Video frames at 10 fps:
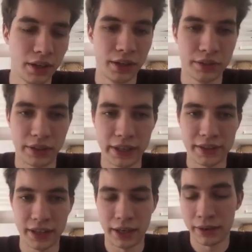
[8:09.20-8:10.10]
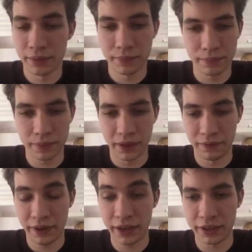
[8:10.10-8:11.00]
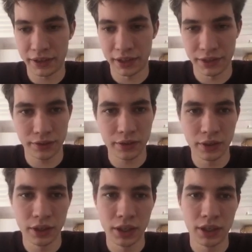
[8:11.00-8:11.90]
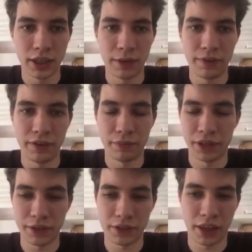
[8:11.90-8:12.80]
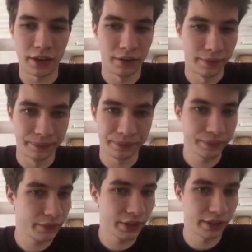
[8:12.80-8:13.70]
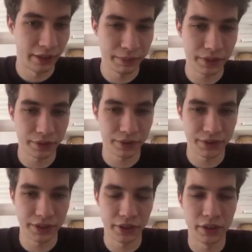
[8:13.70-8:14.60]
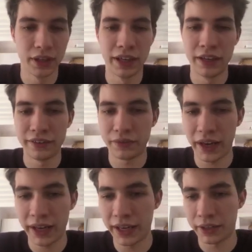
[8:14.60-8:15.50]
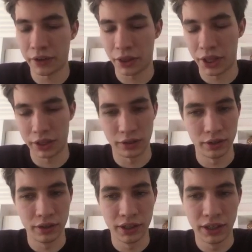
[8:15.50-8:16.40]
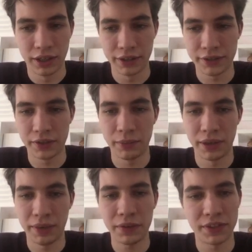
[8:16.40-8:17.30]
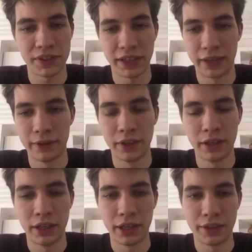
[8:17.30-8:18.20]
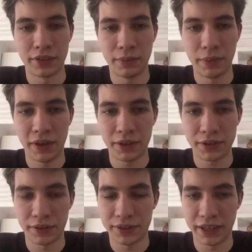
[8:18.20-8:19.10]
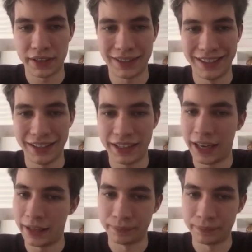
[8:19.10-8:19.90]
So let's say phi is a tensor, and we have a matrix theta. Then we're going to consider phi acting on theta. This is going to be a matrix again, and it's going to be a matrix of size dk.